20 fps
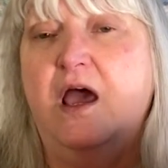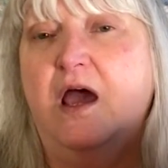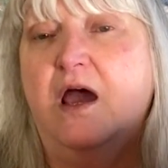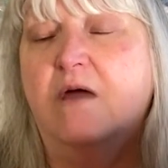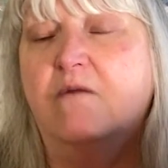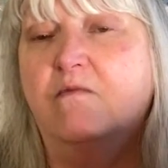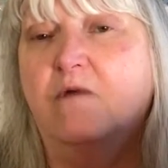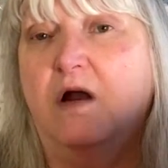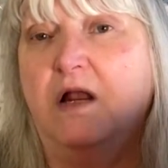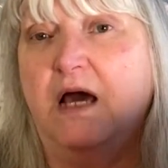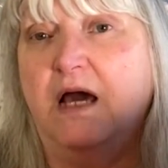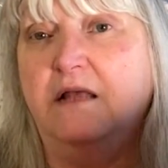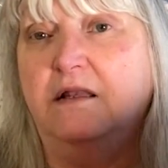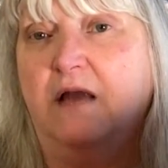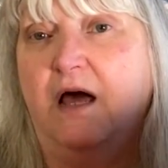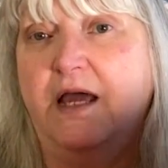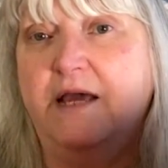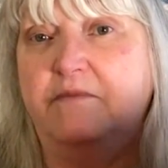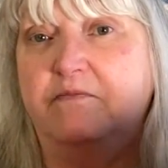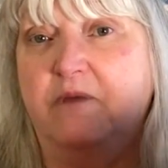And what I
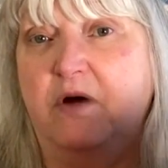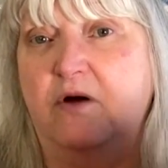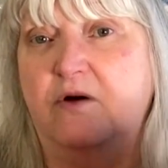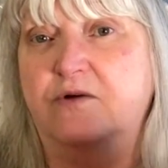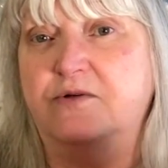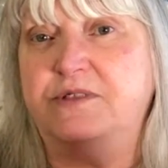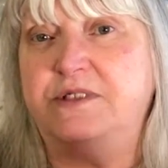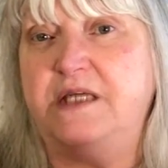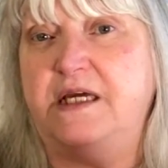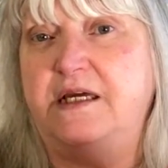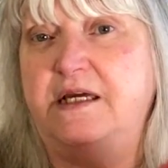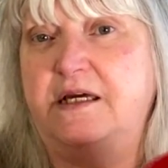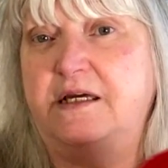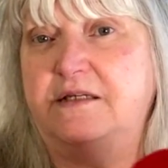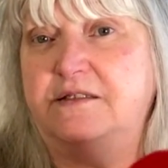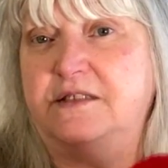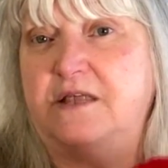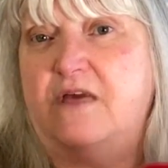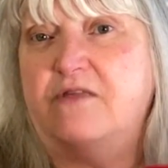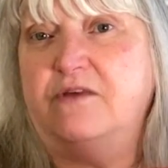like most
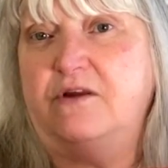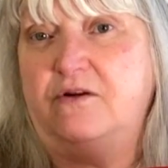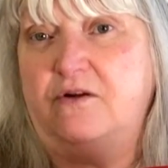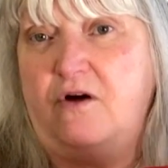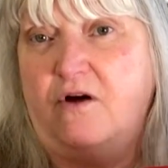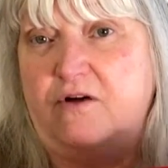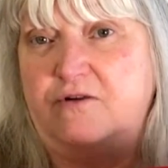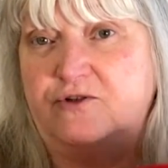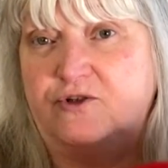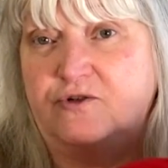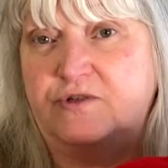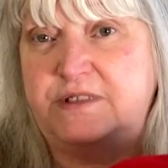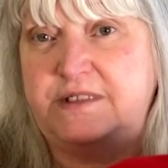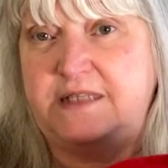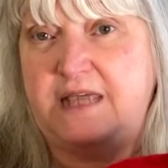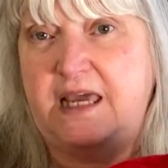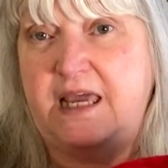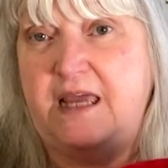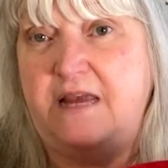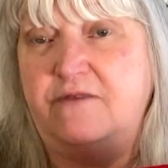is the larger
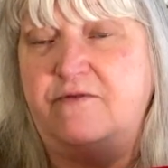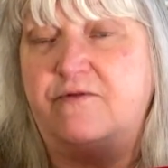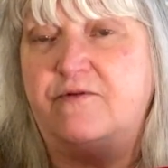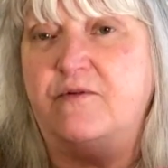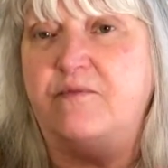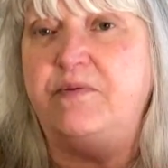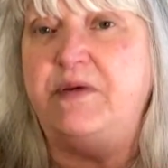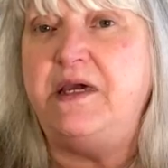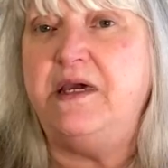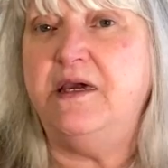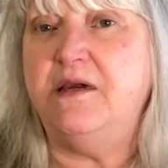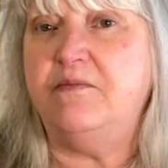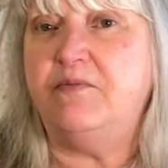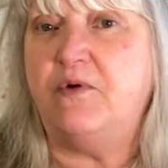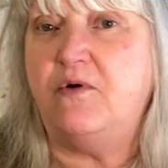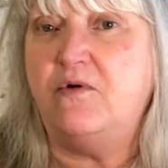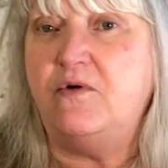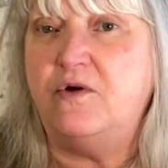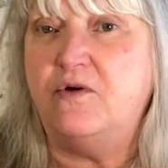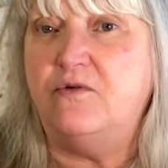skein. For
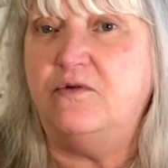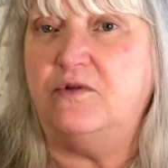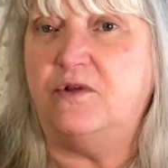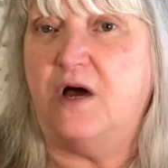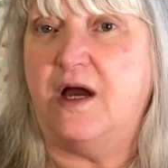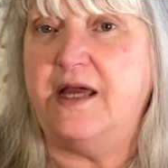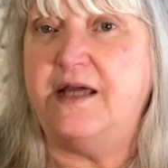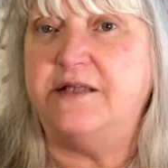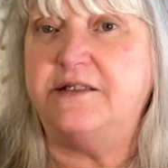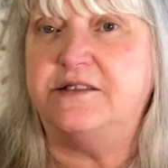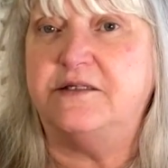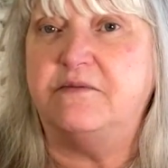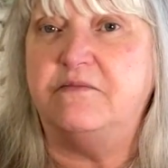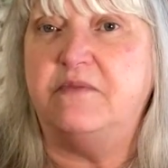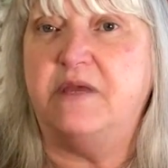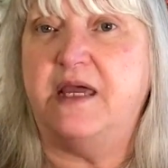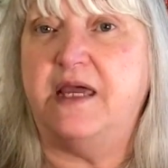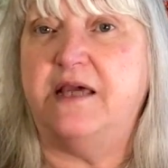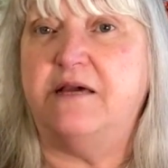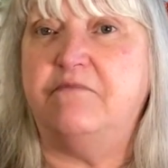people who like to
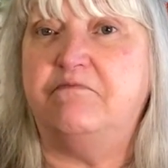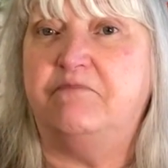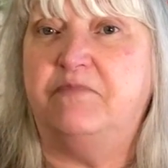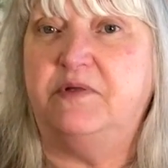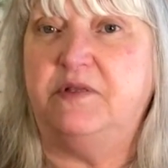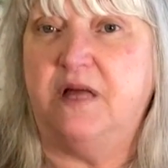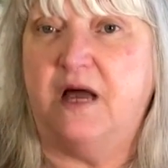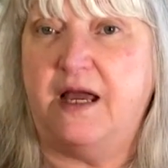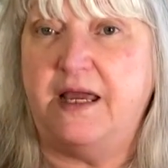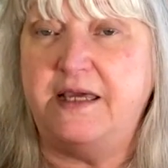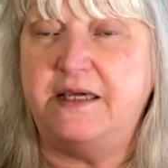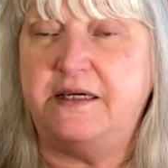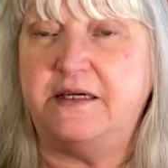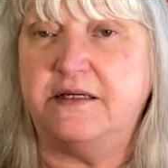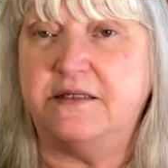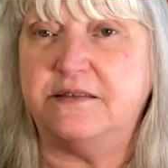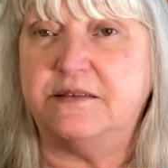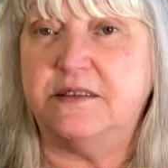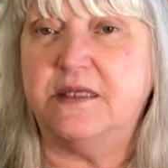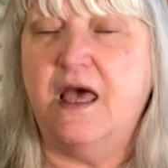make
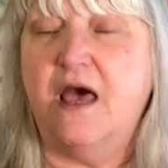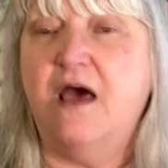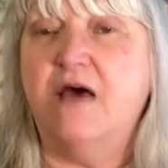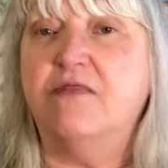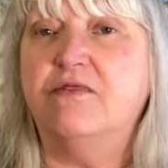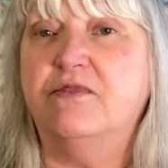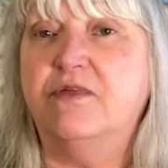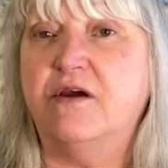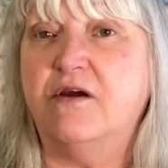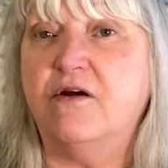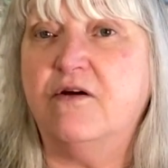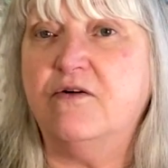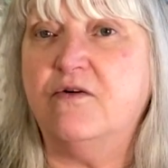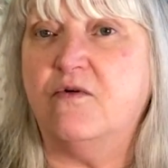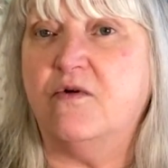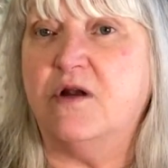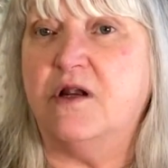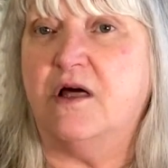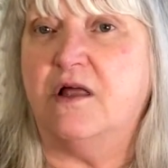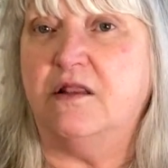blankets, they're
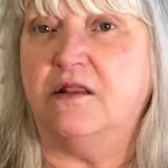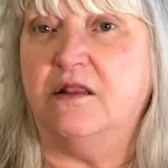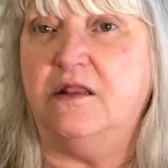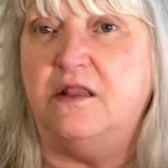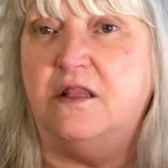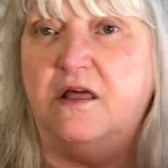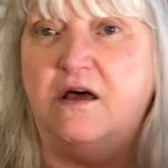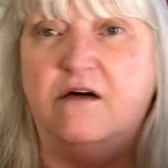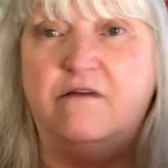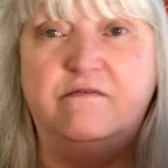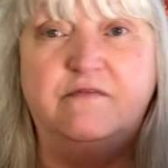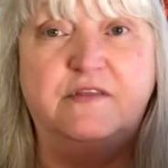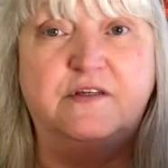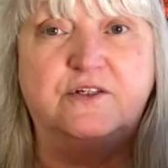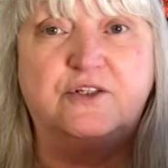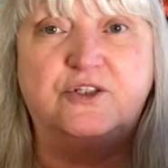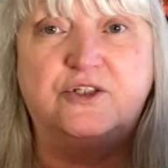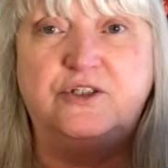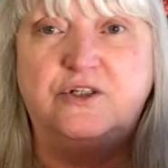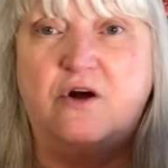going to love
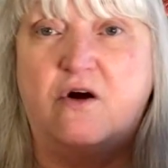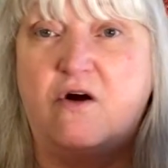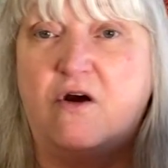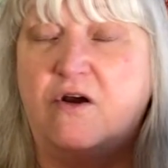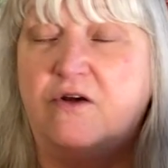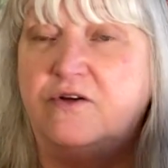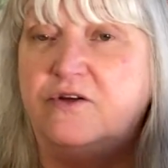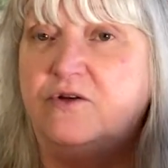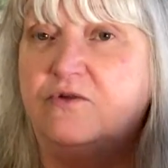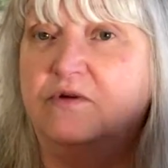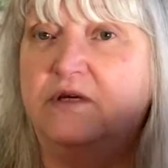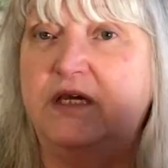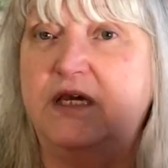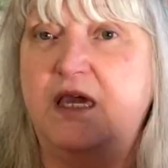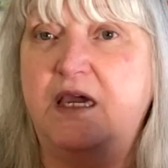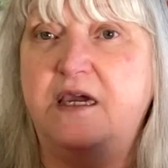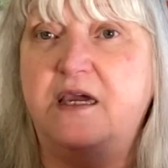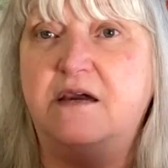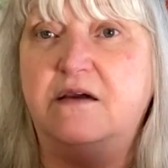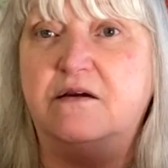this yarn. You
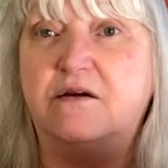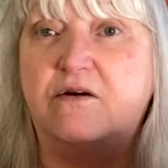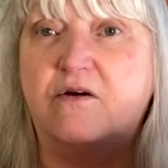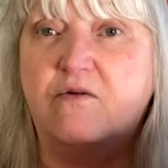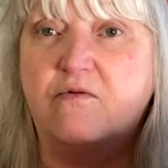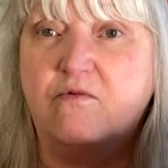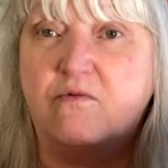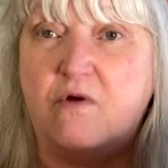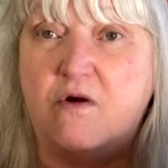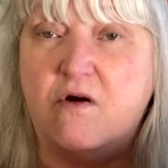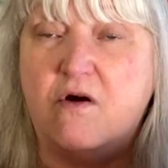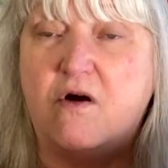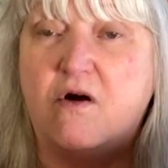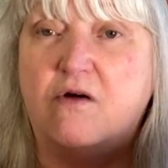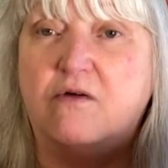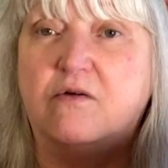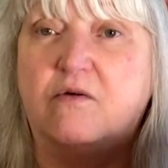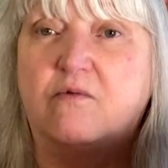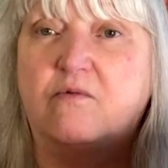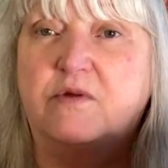can't go
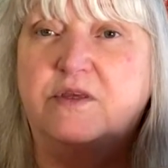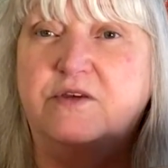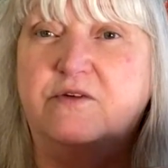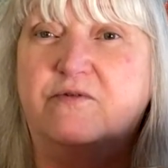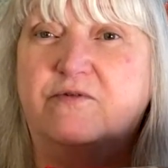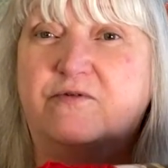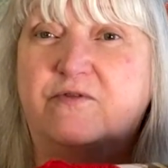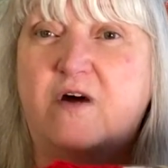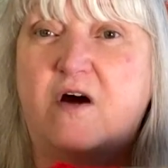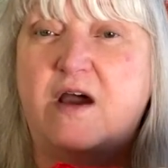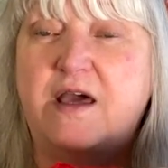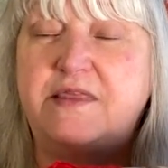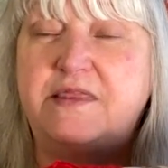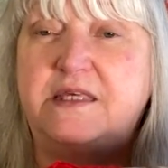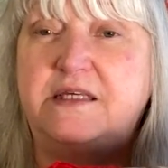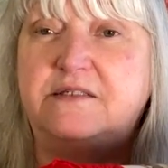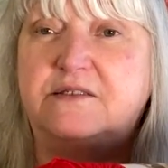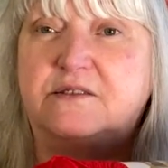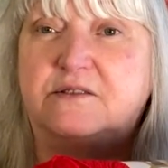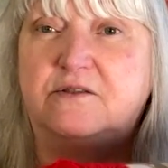wrong when you find
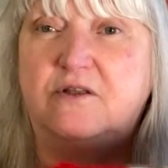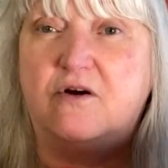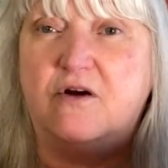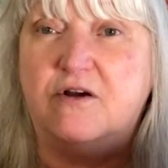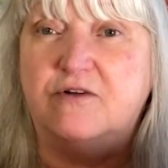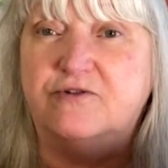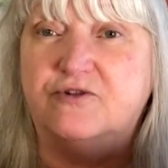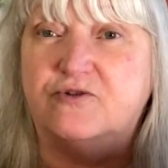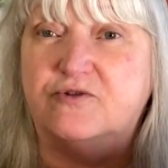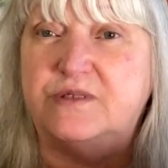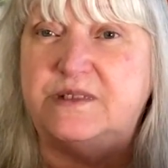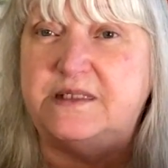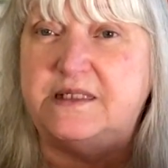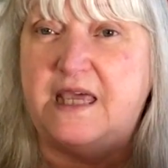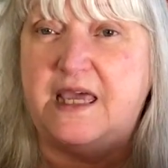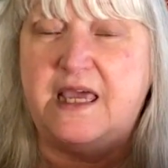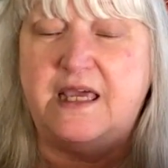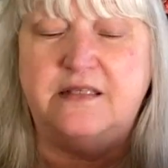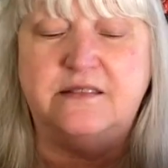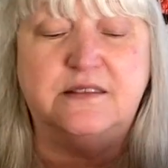these larger
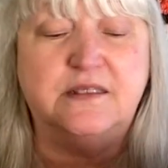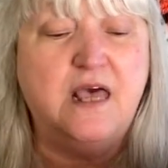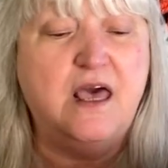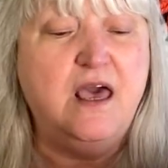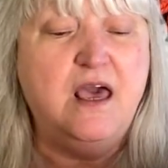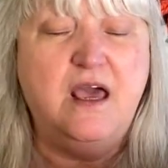skeins.